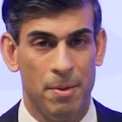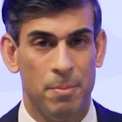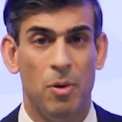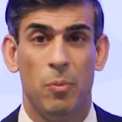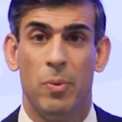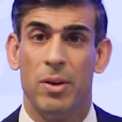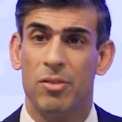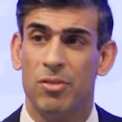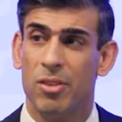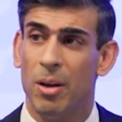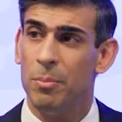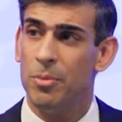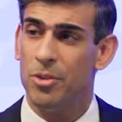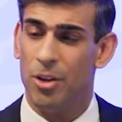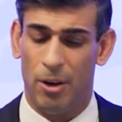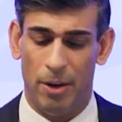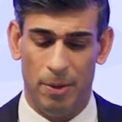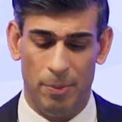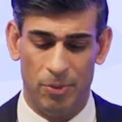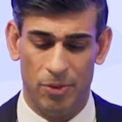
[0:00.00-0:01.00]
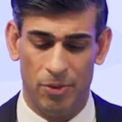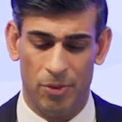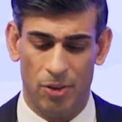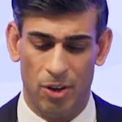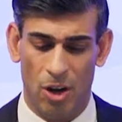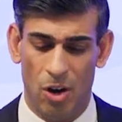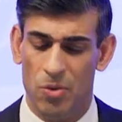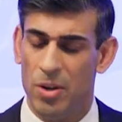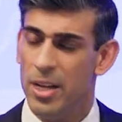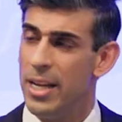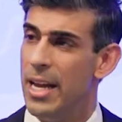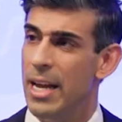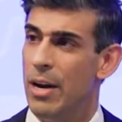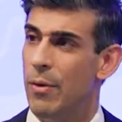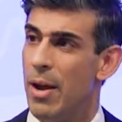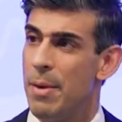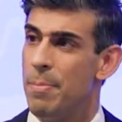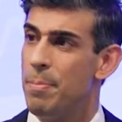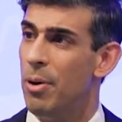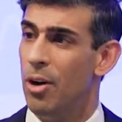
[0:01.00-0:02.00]
But we sometimes only
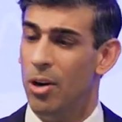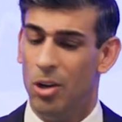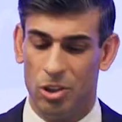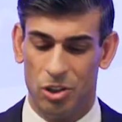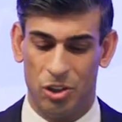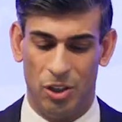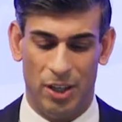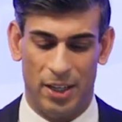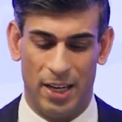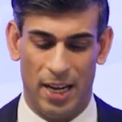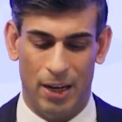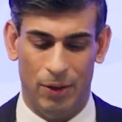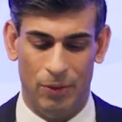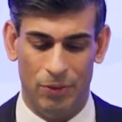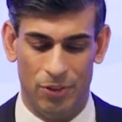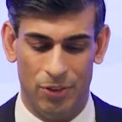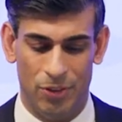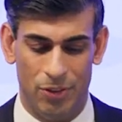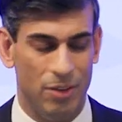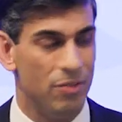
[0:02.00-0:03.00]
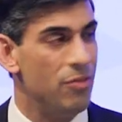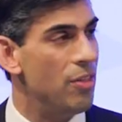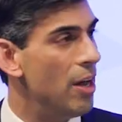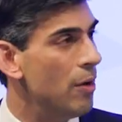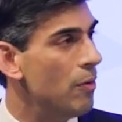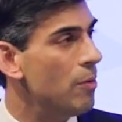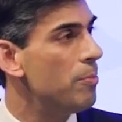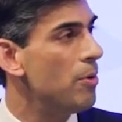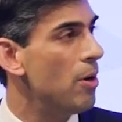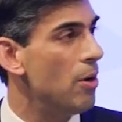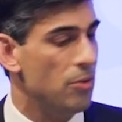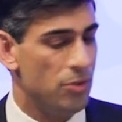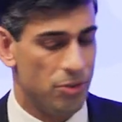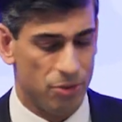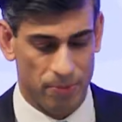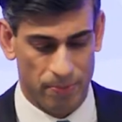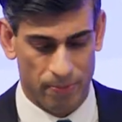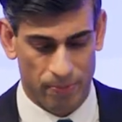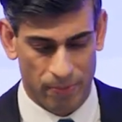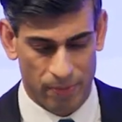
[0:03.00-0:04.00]
hear a partial account of their
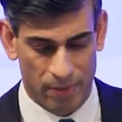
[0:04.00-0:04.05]
approach.